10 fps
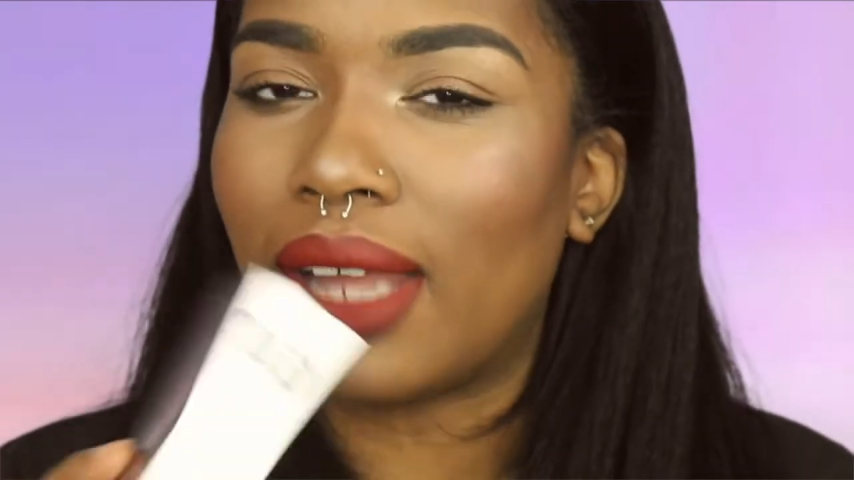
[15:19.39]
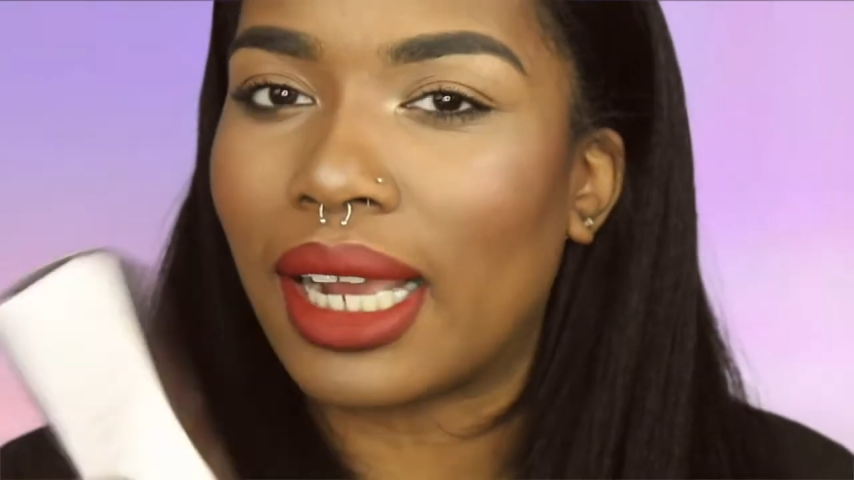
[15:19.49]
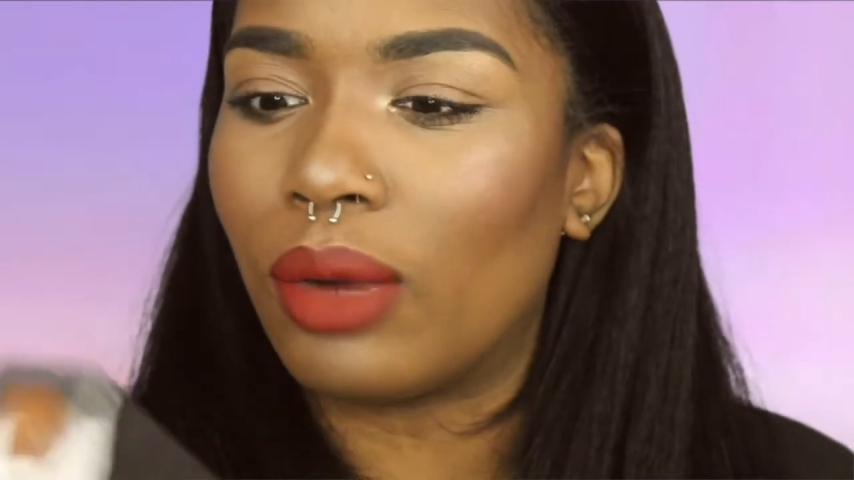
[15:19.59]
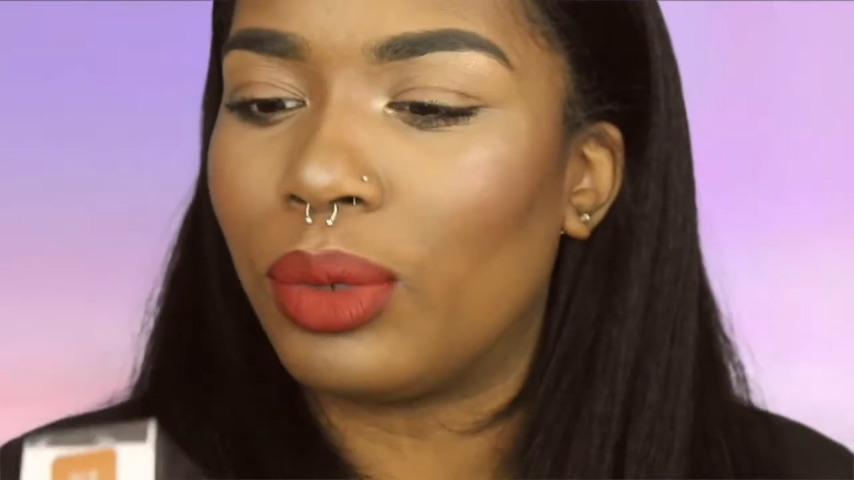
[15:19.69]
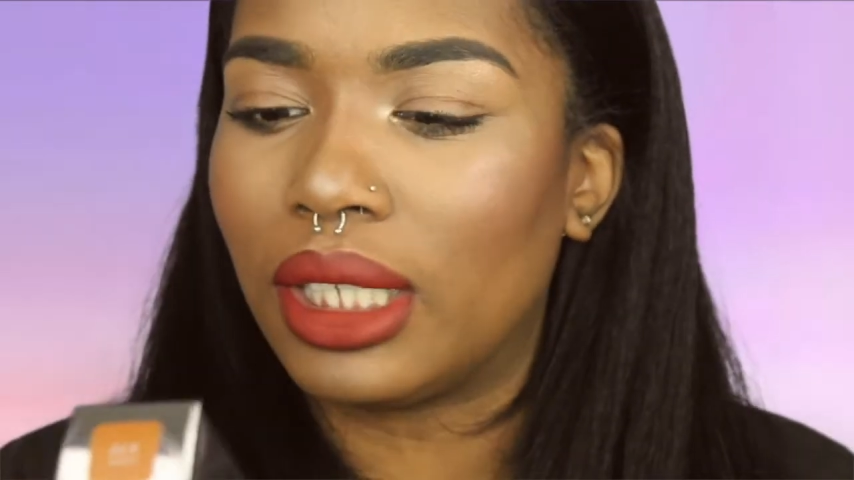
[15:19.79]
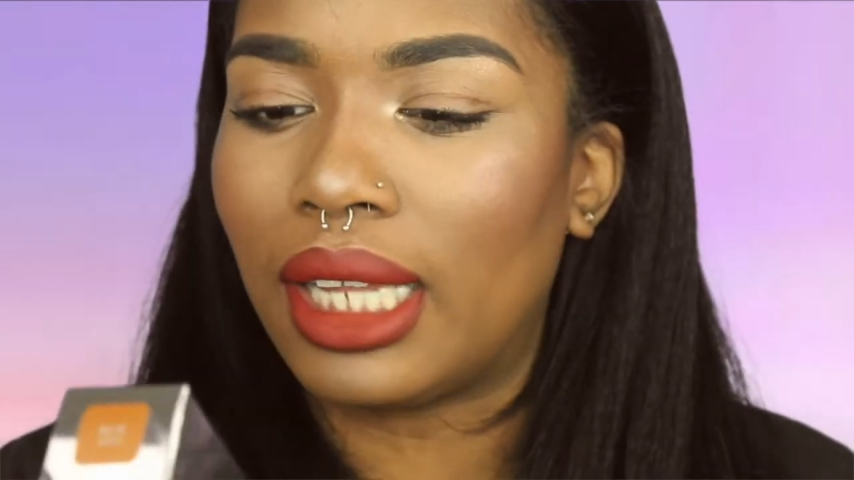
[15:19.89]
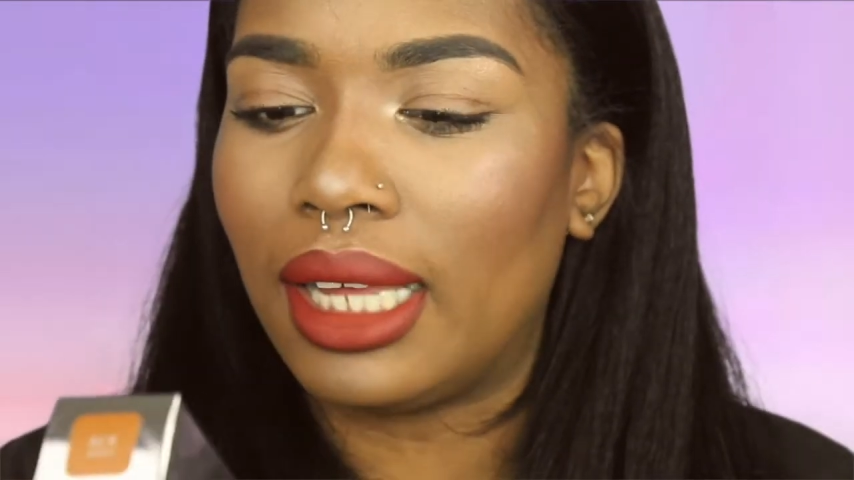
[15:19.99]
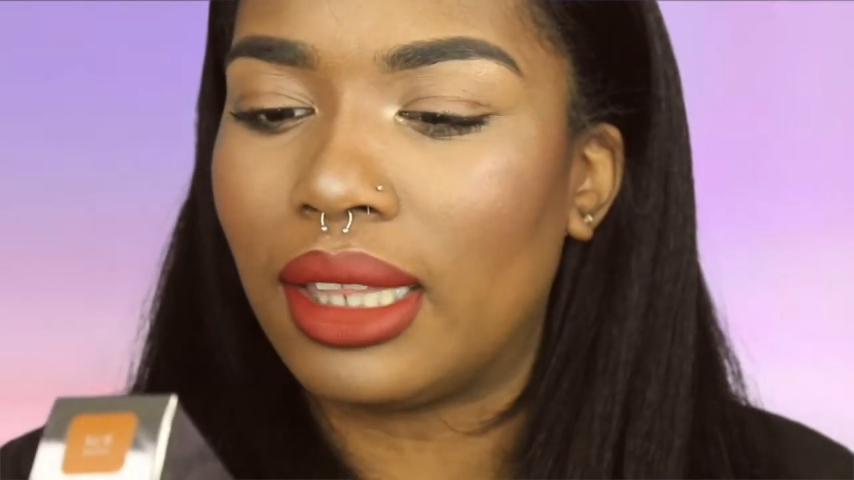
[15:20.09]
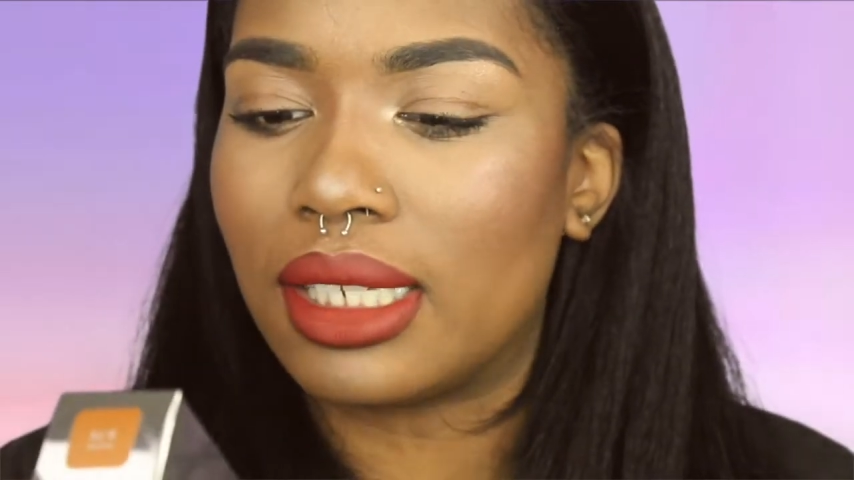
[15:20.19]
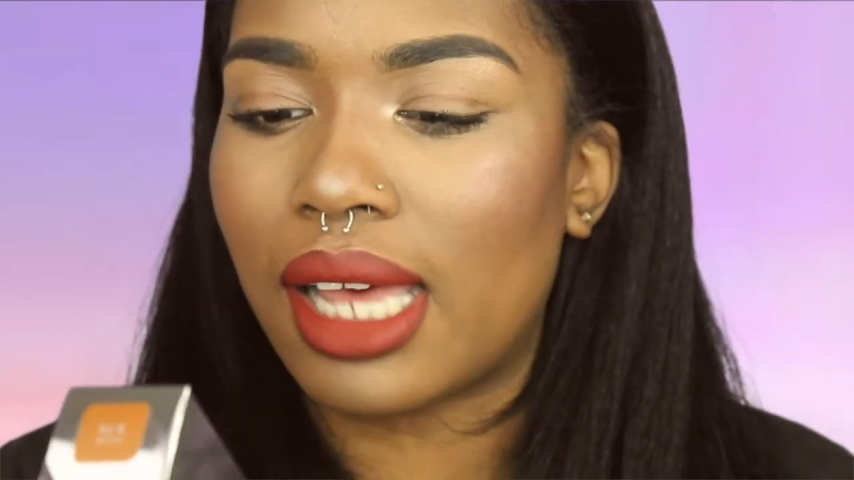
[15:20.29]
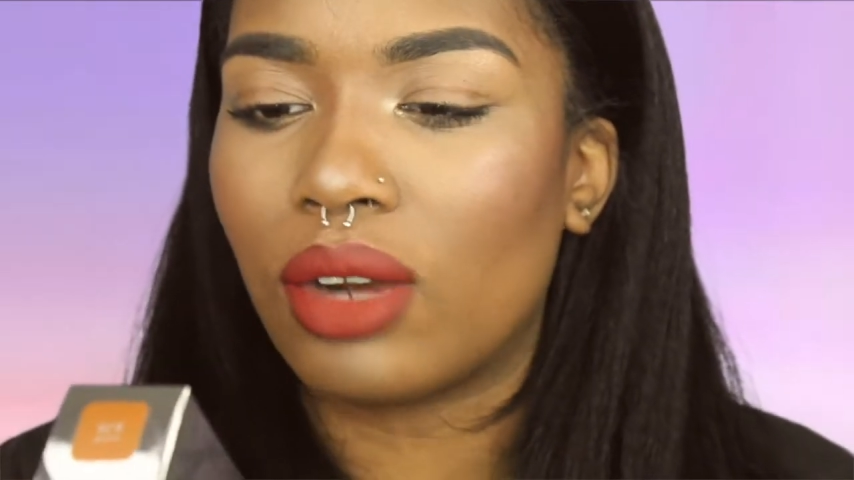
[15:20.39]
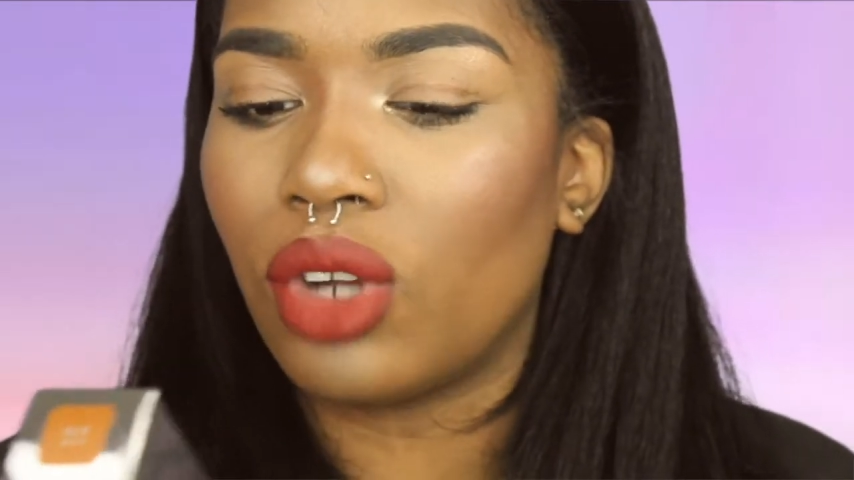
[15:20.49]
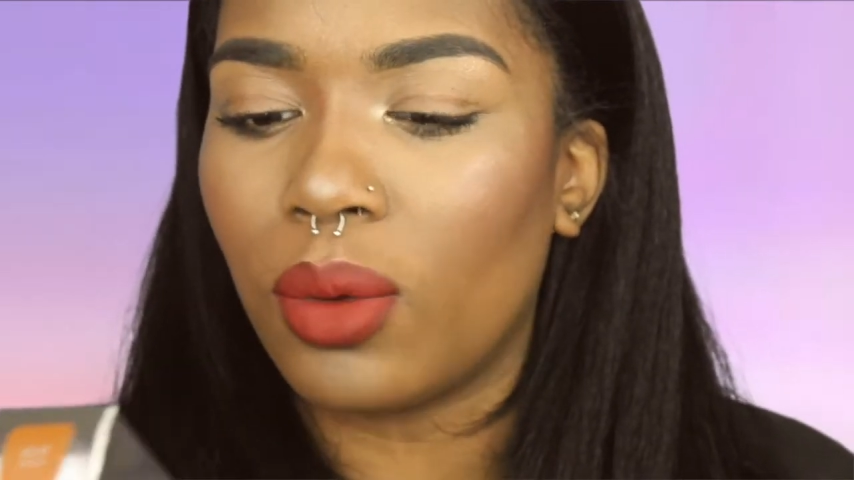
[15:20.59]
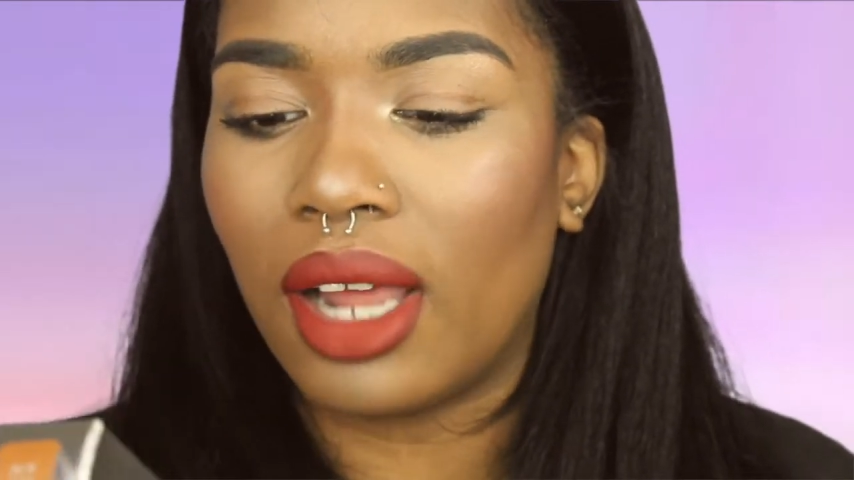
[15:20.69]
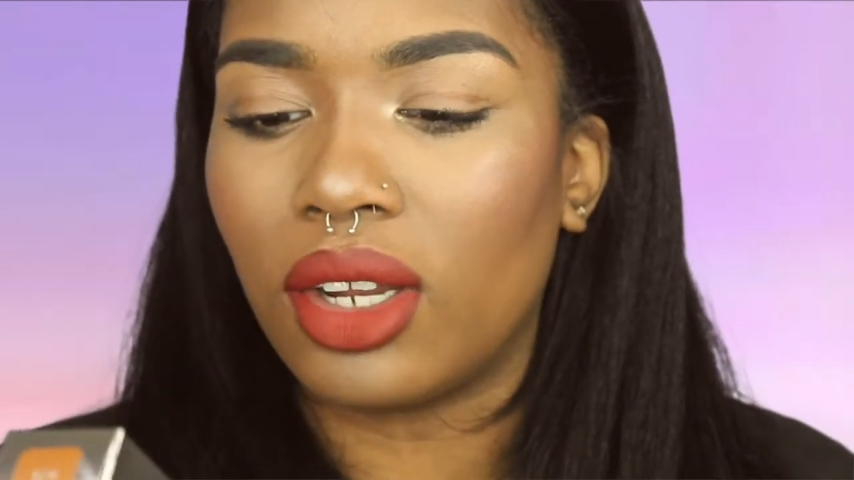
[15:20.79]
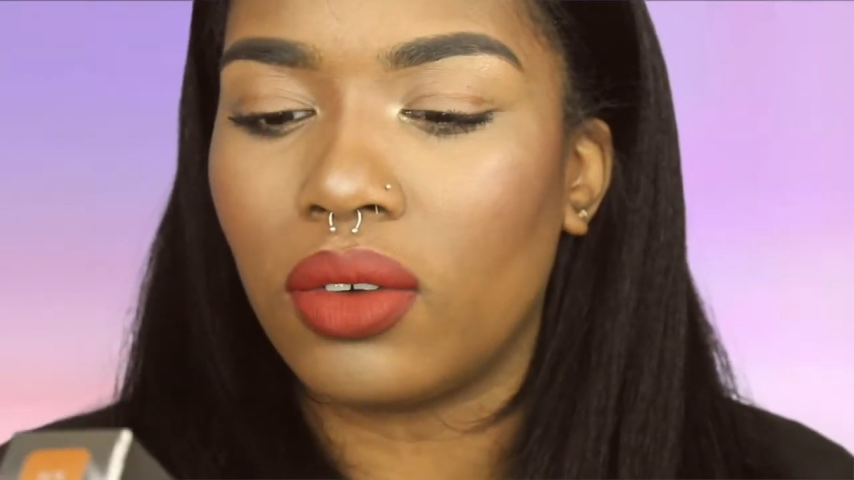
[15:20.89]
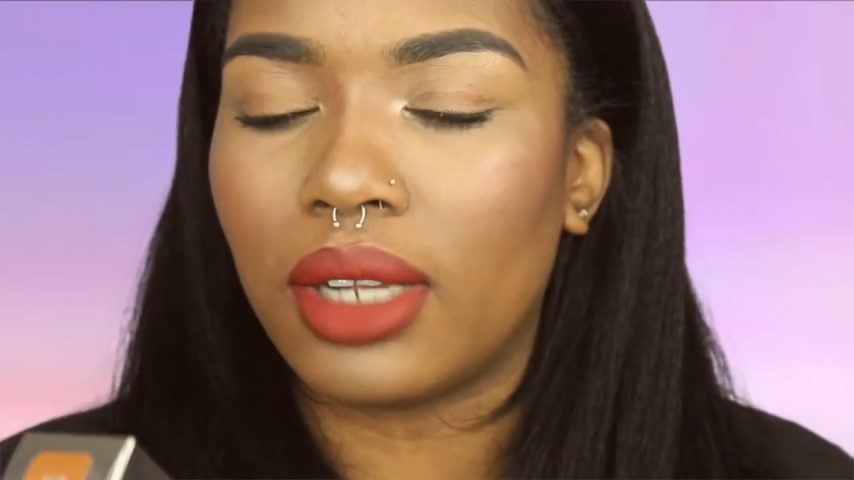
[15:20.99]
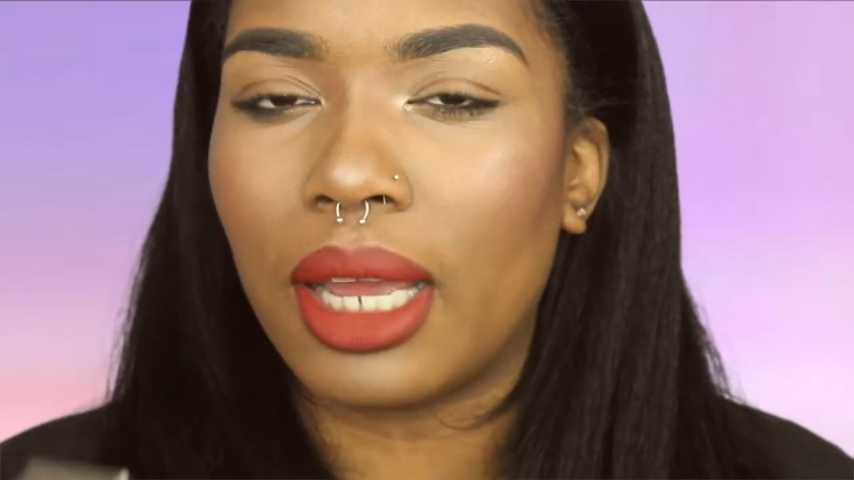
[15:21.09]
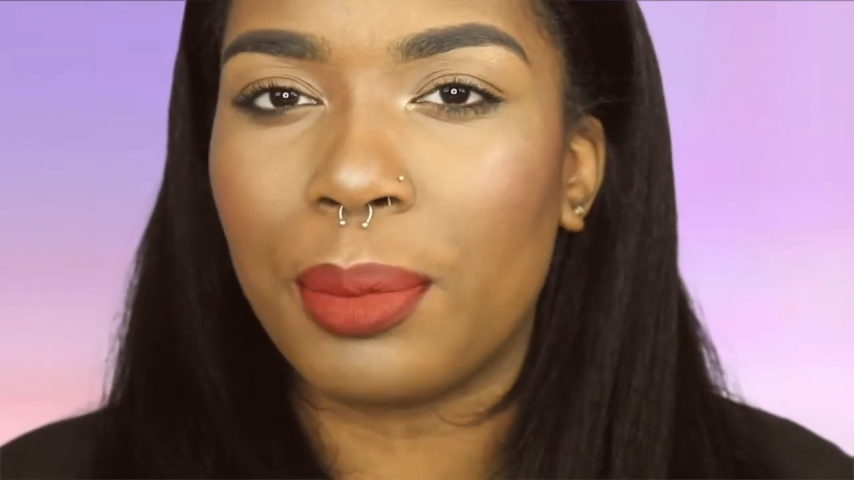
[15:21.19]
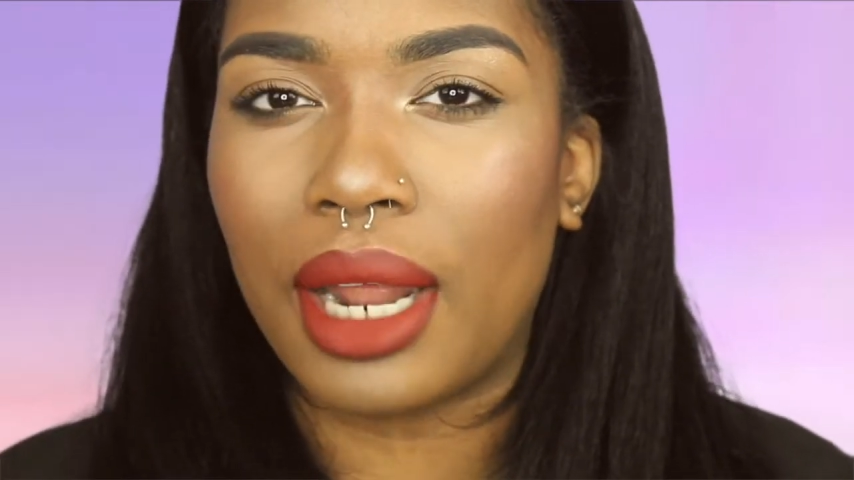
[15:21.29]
Like, I really like this. I don't know what I don't like,